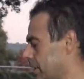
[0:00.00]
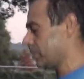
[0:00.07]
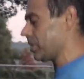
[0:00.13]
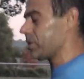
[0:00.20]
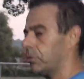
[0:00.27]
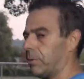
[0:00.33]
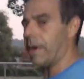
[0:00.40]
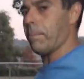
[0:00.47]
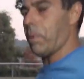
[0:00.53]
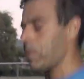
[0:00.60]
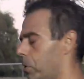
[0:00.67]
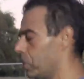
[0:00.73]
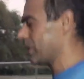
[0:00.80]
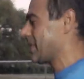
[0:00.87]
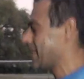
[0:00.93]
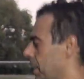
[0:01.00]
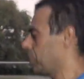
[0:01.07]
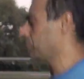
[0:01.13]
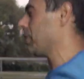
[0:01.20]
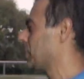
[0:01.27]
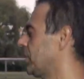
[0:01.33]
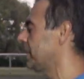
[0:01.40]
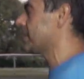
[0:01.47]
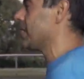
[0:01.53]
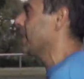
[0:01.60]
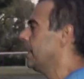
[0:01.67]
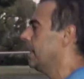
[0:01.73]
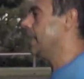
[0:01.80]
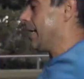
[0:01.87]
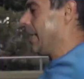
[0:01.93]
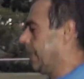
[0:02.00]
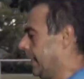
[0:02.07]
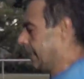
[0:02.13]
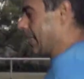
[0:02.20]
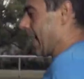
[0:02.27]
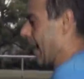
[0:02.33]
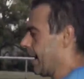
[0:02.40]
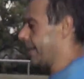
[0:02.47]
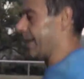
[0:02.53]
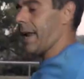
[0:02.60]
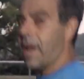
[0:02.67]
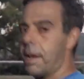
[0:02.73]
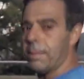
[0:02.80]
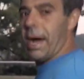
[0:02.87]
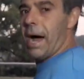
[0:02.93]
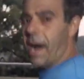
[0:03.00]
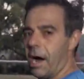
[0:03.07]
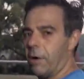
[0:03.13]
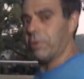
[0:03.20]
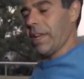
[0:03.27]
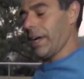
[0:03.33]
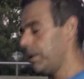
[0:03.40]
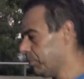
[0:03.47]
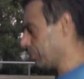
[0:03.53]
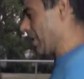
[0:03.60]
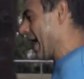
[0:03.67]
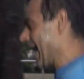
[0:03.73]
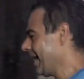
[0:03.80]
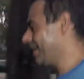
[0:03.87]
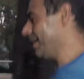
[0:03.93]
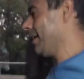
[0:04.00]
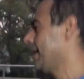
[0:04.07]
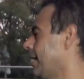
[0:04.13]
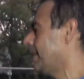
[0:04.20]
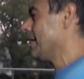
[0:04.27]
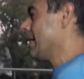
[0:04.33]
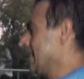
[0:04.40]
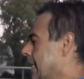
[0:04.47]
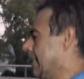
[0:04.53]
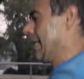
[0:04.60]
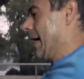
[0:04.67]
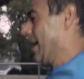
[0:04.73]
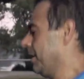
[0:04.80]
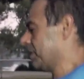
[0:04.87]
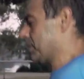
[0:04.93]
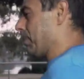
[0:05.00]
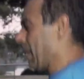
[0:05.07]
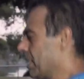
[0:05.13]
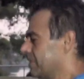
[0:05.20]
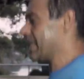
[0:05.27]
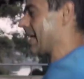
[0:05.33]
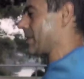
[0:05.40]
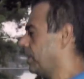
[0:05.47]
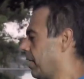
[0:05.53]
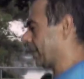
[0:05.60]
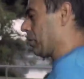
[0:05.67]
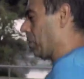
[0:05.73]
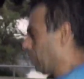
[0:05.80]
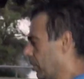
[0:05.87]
just around Bob Hawke's death, which is he had a Labour heart with a Liberal head. And I suppose that's like